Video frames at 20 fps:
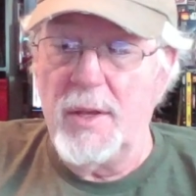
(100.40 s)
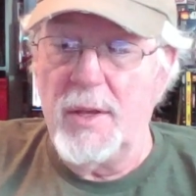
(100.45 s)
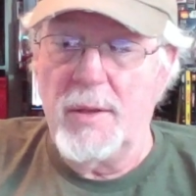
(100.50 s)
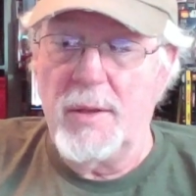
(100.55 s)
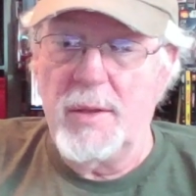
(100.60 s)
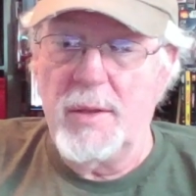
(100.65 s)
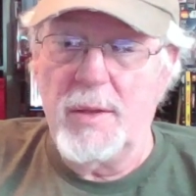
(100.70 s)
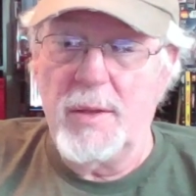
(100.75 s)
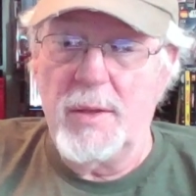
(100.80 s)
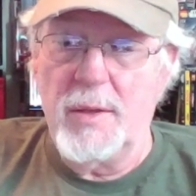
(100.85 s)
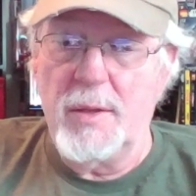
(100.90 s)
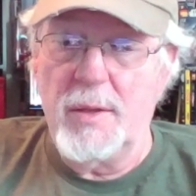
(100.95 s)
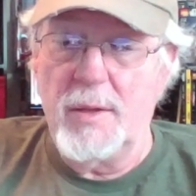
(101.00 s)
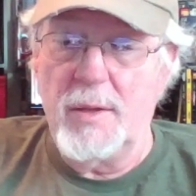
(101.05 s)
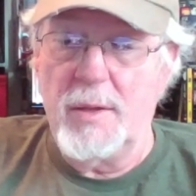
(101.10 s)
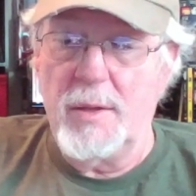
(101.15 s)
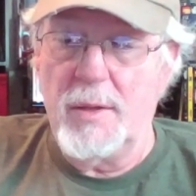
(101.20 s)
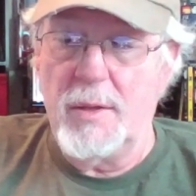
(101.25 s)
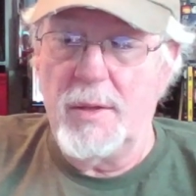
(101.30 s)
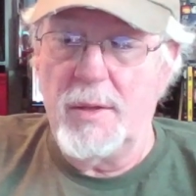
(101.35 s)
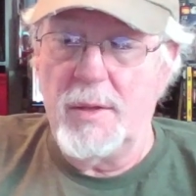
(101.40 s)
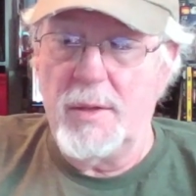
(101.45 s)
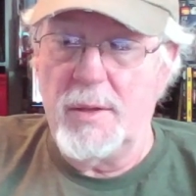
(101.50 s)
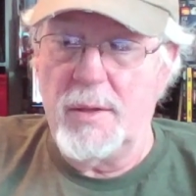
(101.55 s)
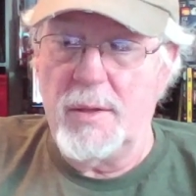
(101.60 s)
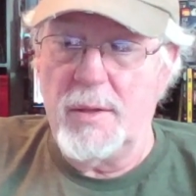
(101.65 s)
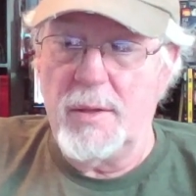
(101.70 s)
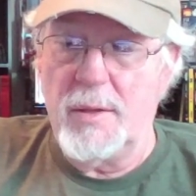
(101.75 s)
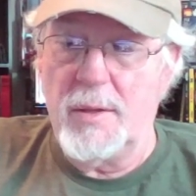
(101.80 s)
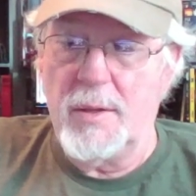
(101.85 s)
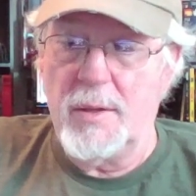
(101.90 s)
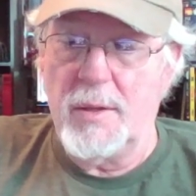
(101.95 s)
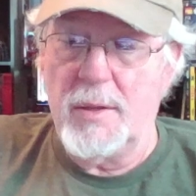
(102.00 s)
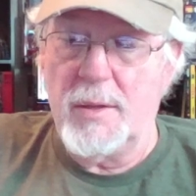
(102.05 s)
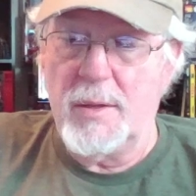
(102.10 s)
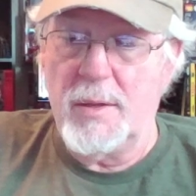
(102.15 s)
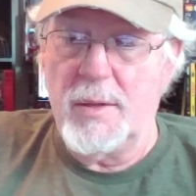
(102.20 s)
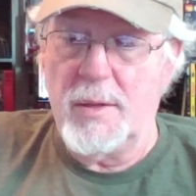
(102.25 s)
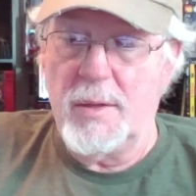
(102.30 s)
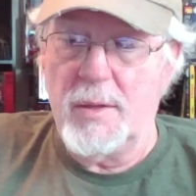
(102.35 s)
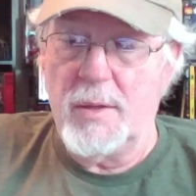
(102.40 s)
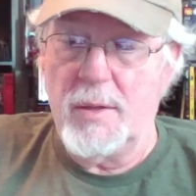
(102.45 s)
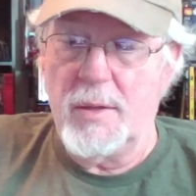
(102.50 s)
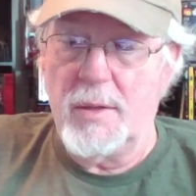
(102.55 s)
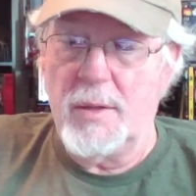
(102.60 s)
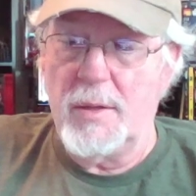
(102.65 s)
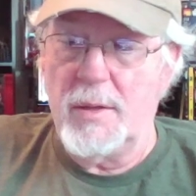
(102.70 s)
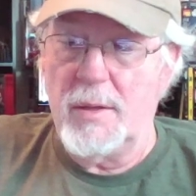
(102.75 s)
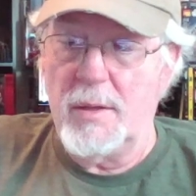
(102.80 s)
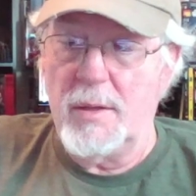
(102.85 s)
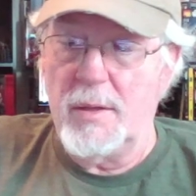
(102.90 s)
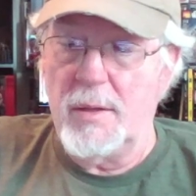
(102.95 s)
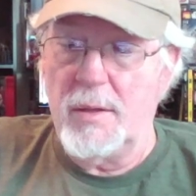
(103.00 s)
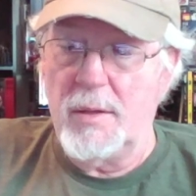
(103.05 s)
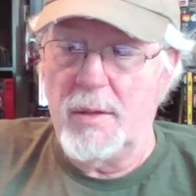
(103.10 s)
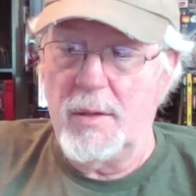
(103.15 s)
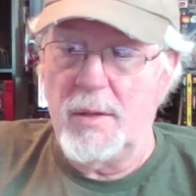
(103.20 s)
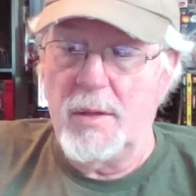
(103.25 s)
[no speech]